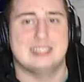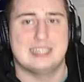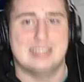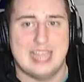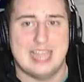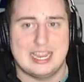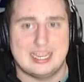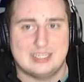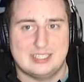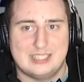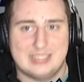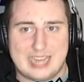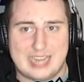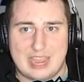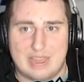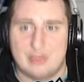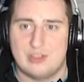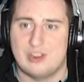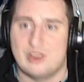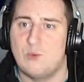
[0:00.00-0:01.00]
knit
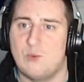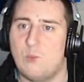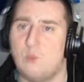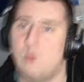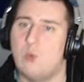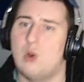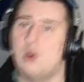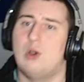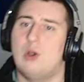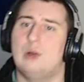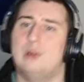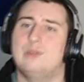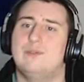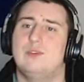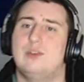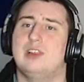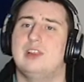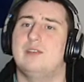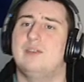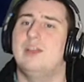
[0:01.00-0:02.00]
together a world
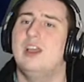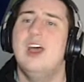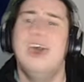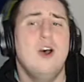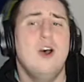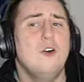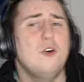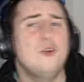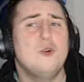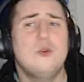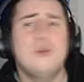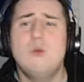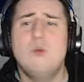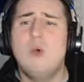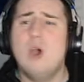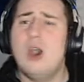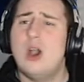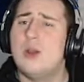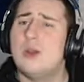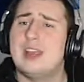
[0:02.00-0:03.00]
full of
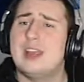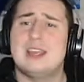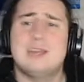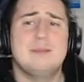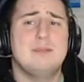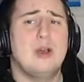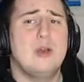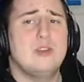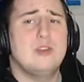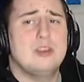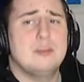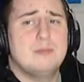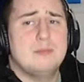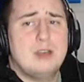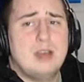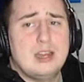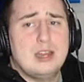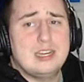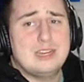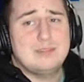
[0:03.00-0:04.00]
warring
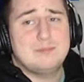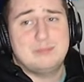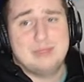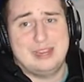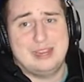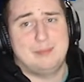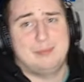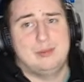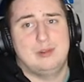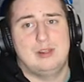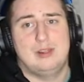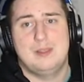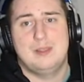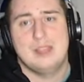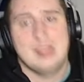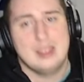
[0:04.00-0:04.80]
Pokemon and people.